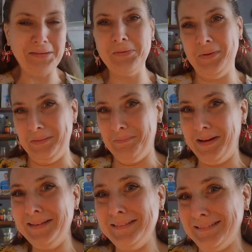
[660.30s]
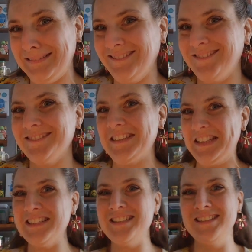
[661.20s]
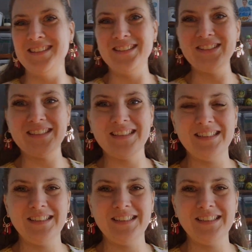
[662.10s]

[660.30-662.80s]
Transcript: Okay, mine doesn't look